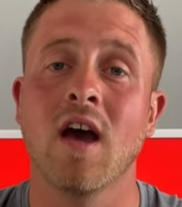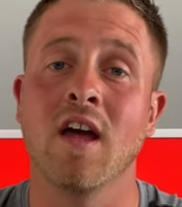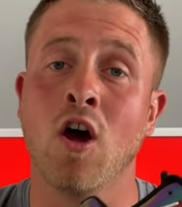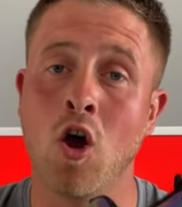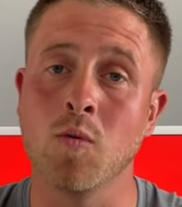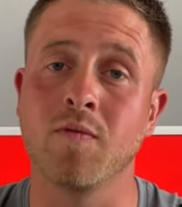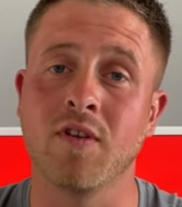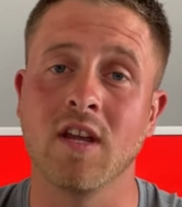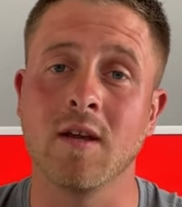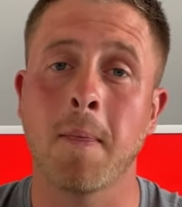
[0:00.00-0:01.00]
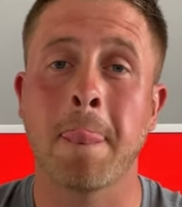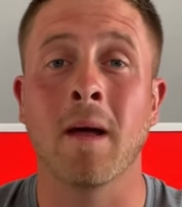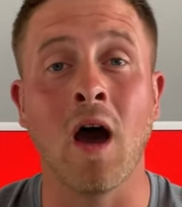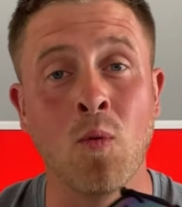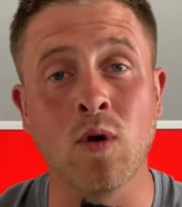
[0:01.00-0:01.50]
and hopefully,
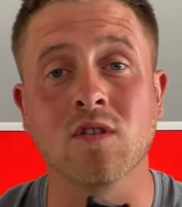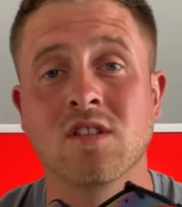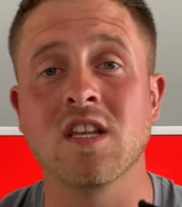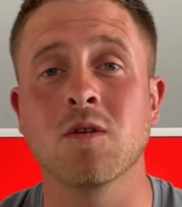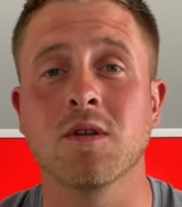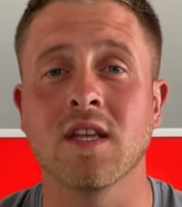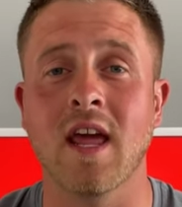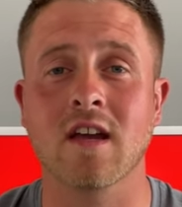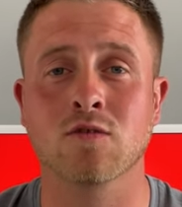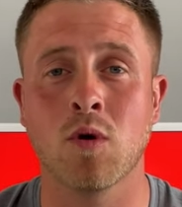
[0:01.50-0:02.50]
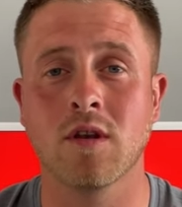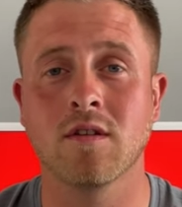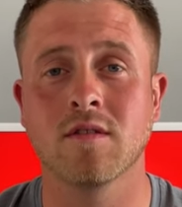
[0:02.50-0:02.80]
I will see you in the next one.